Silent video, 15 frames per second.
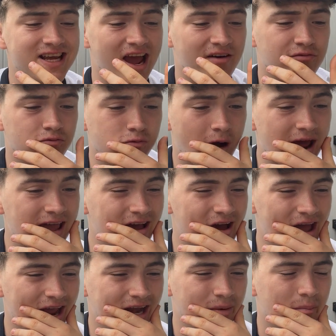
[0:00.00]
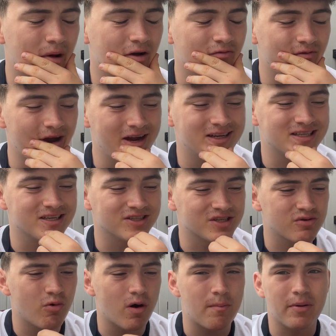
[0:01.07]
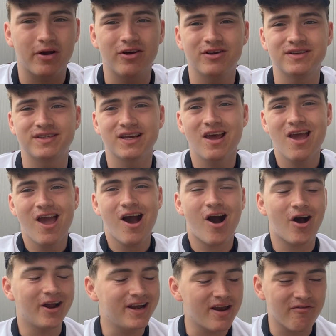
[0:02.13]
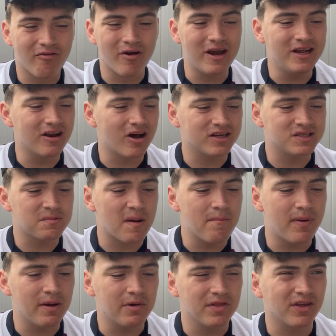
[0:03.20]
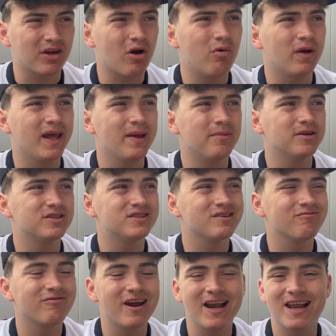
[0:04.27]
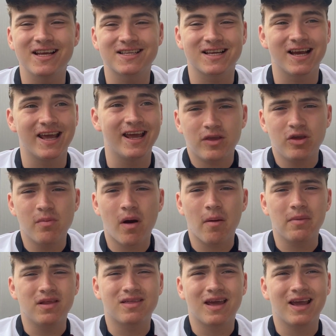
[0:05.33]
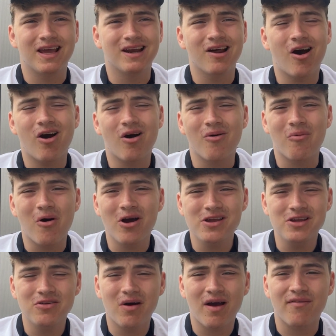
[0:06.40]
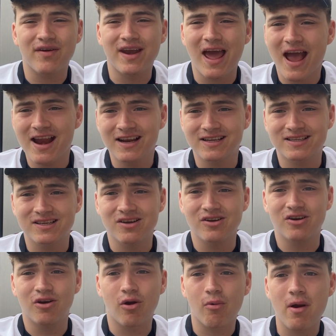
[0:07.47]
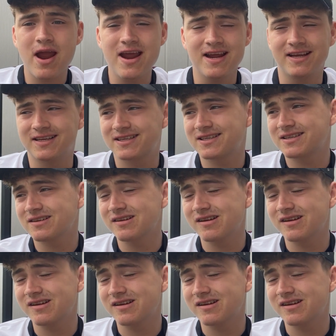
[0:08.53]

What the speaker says: have Raya in my recent squad because I never really like to spend big with the goalkeepers. Realistically, you might be thinking, oh, why are you not having Edison, Lloris,